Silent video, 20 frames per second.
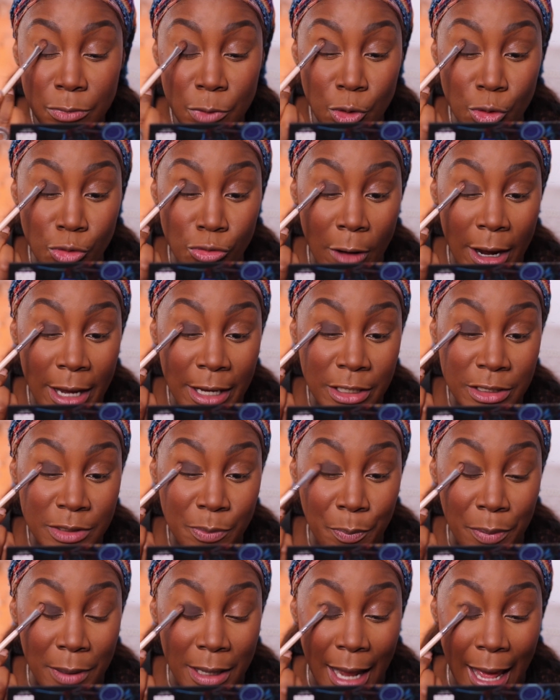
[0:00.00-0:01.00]
greyish
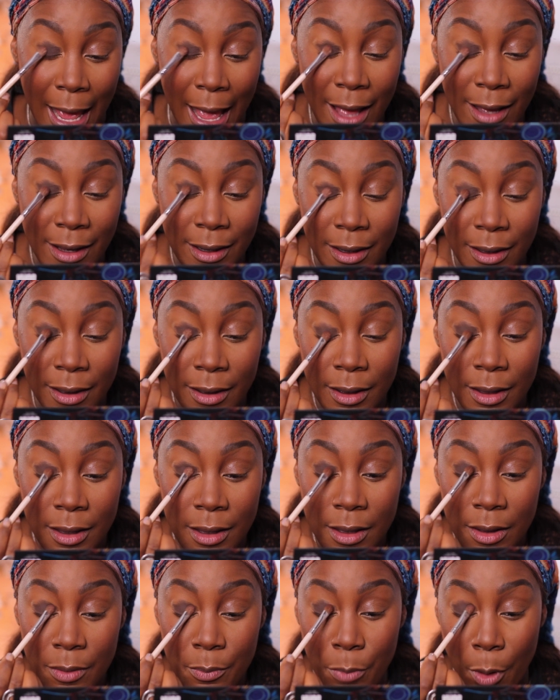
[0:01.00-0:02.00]
black
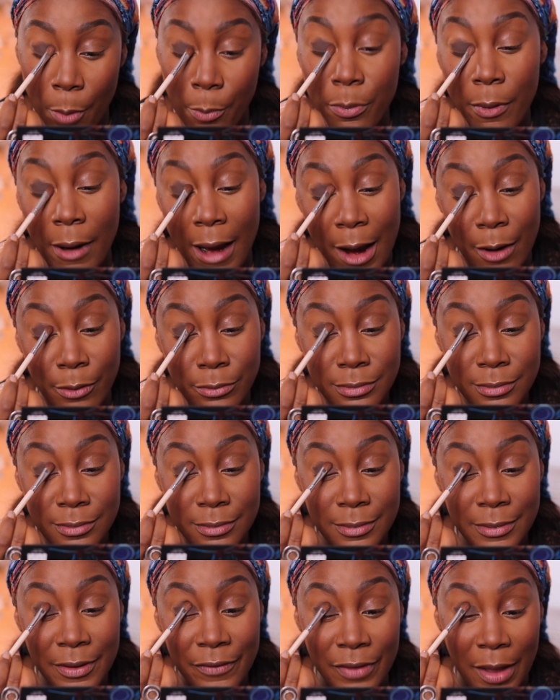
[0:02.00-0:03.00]
but brown,
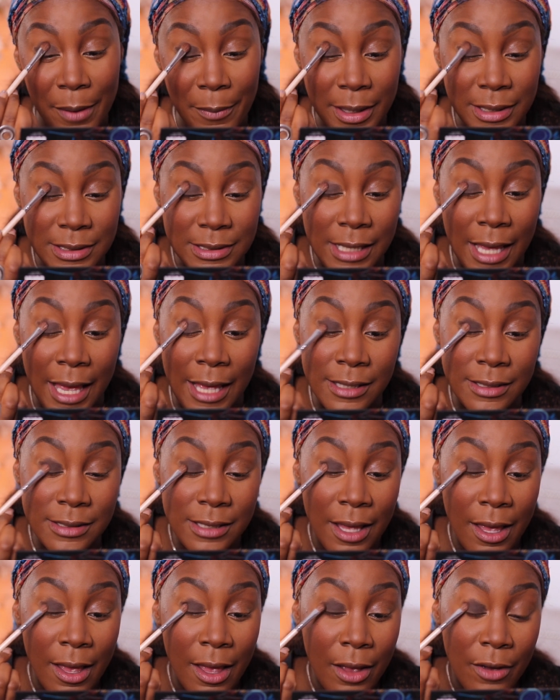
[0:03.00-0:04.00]
if that makes sense.
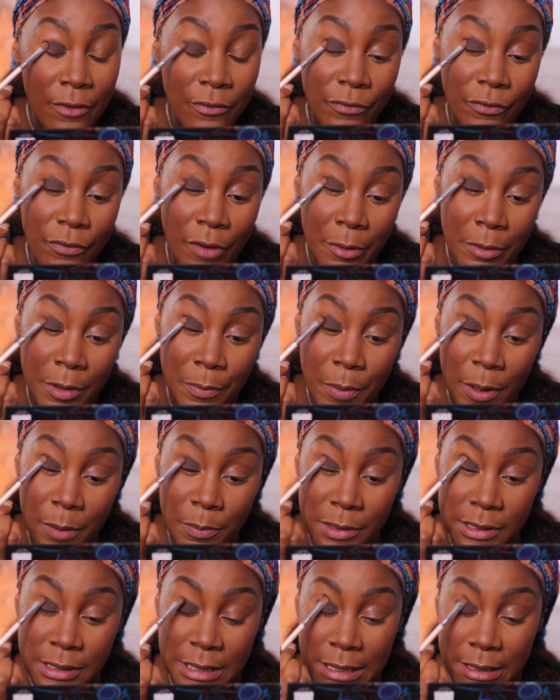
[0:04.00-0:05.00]
Very
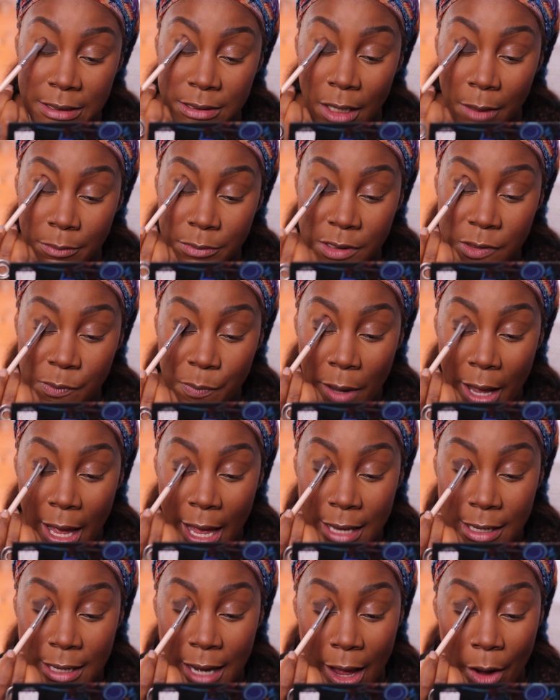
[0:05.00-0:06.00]
pigmented, so I'm just
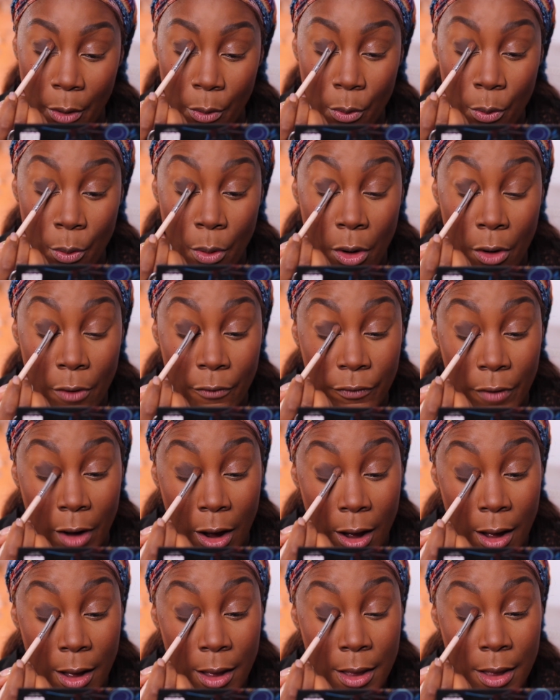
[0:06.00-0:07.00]
patting that all
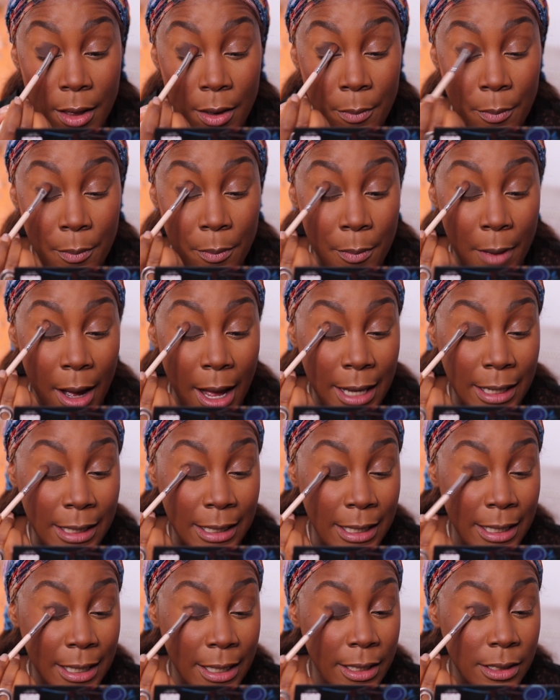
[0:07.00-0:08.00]
over my
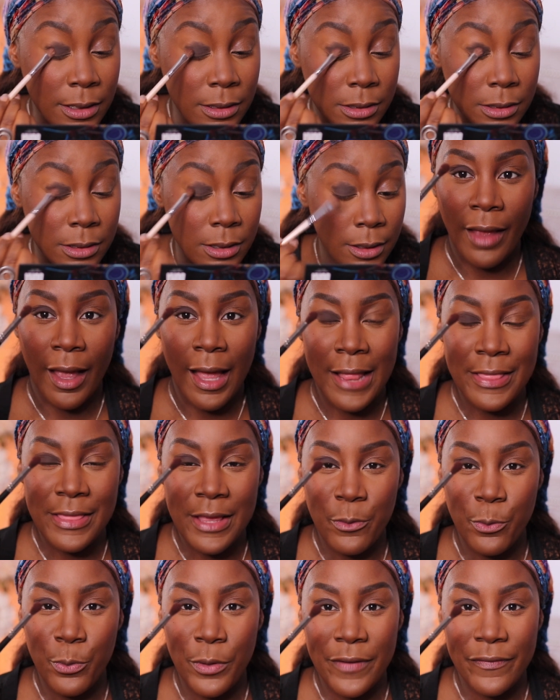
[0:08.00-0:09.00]
lid. And
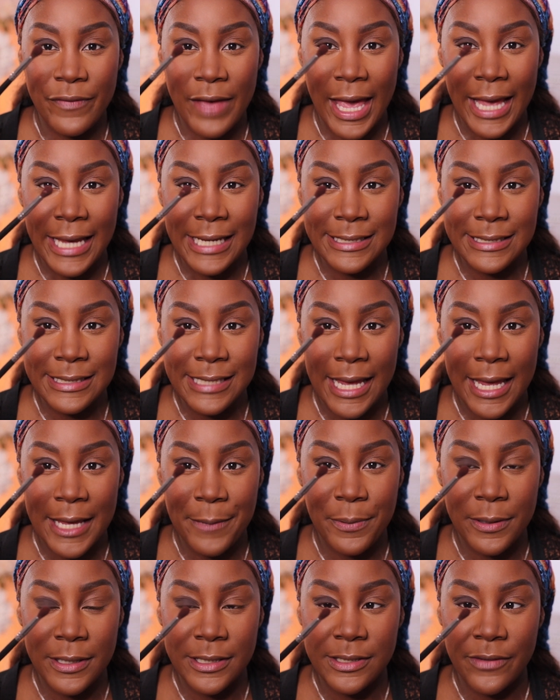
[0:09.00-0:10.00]
then with a
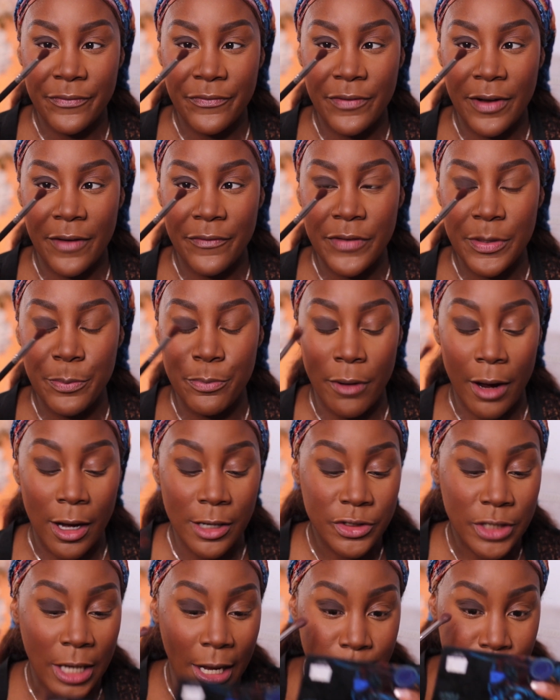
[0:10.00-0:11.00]
tapered fluffy
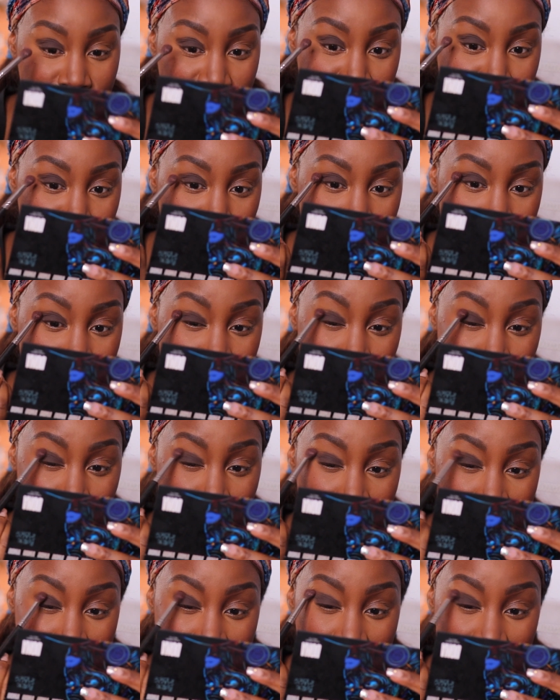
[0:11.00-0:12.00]
brush, I'm just going to
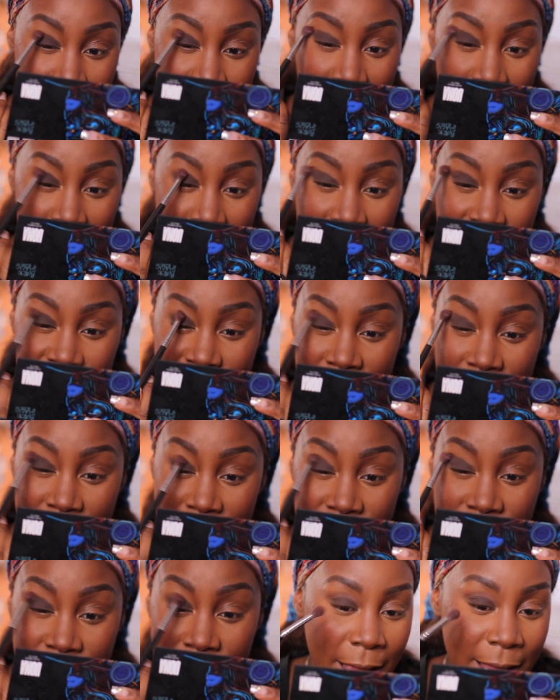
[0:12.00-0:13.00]
blend out the
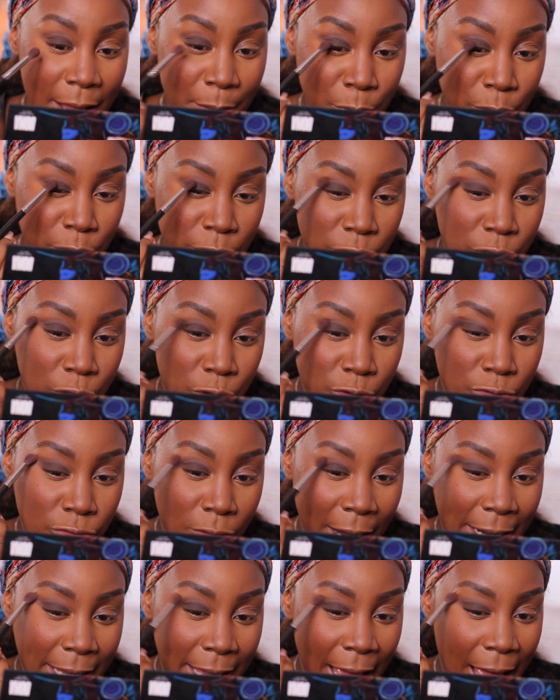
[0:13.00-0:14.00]
edges. I am going to
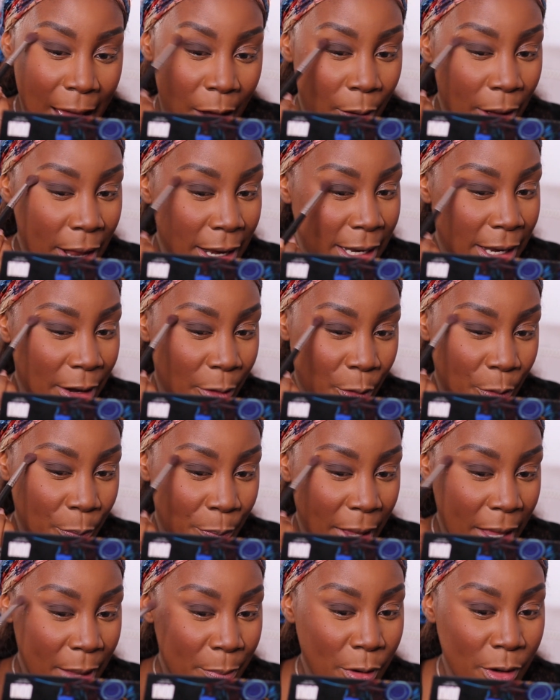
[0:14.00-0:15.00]
drag it out a little
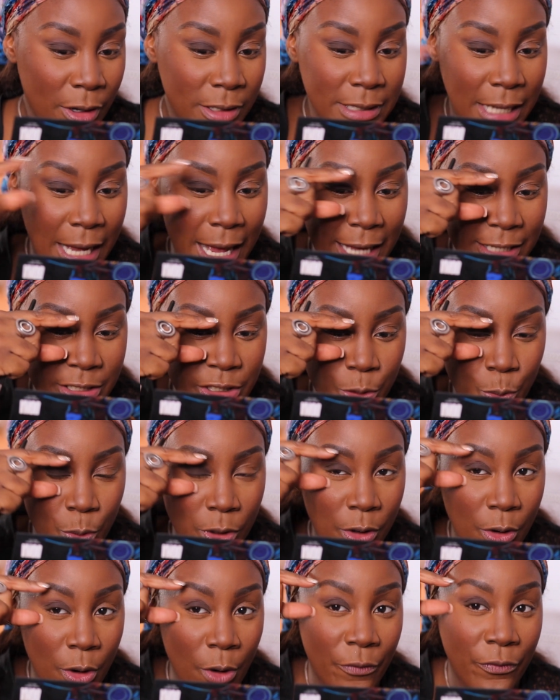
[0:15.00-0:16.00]
bit because I actually
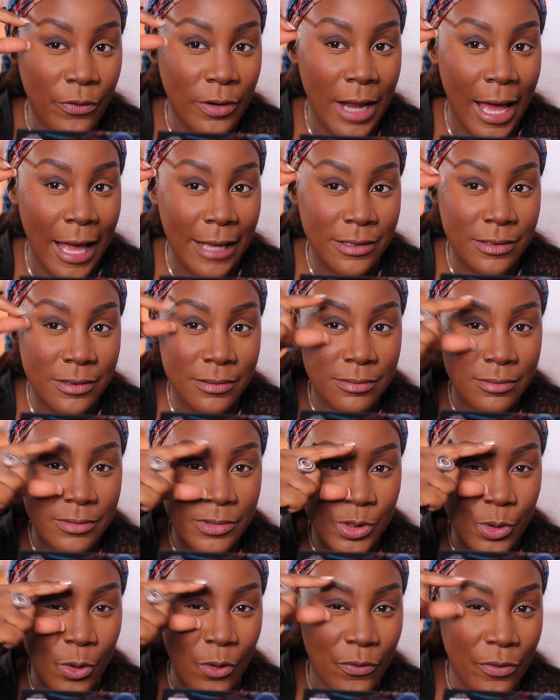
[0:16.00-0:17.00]
want to go for like
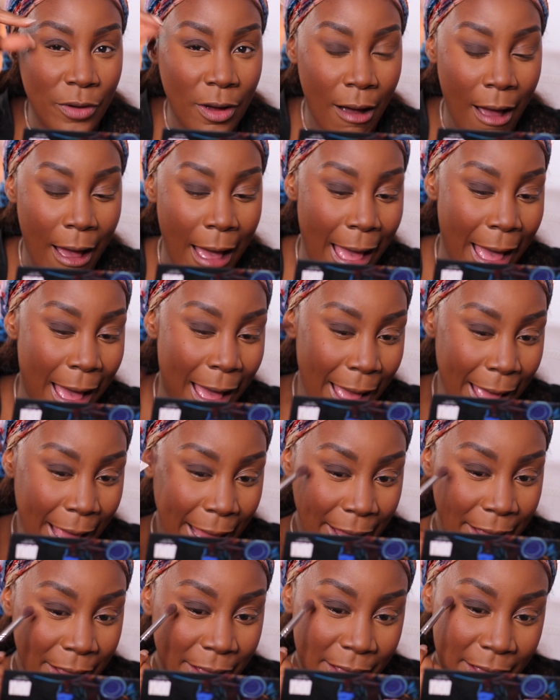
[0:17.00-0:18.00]
sort of cat
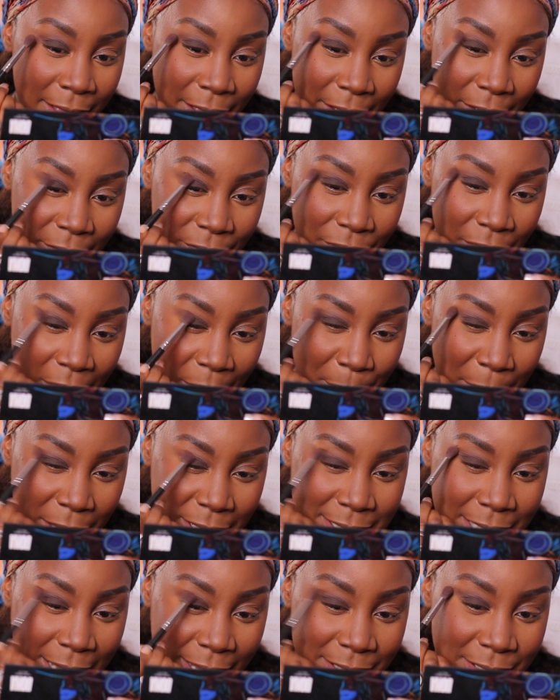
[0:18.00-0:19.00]
eye, if that
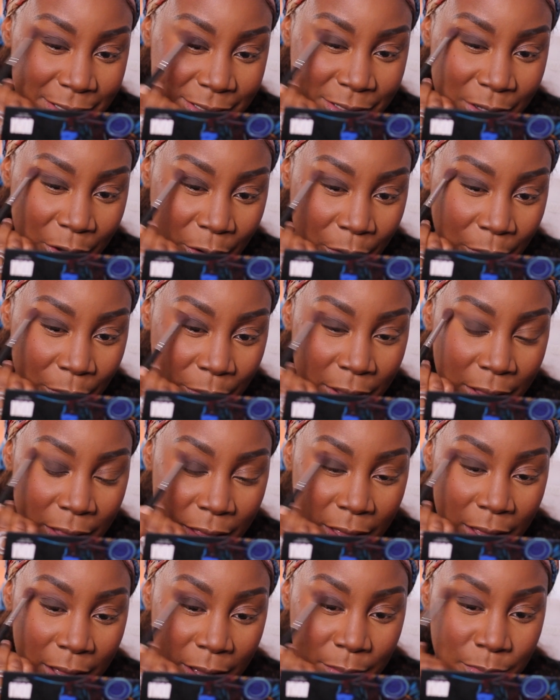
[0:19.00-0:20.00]
makes sense. So
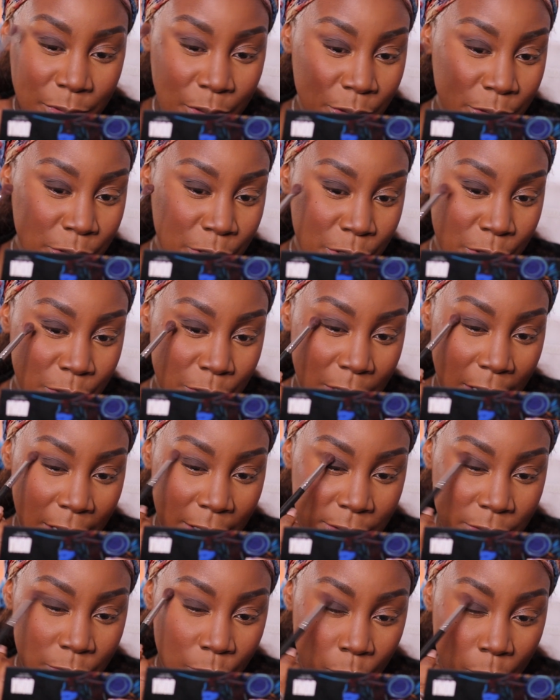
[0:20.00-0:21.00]
I'm going to do
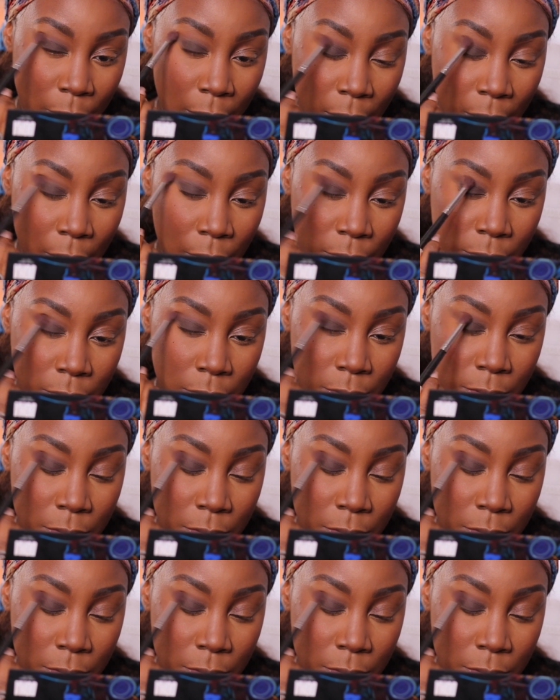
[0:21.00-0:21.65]
that as well.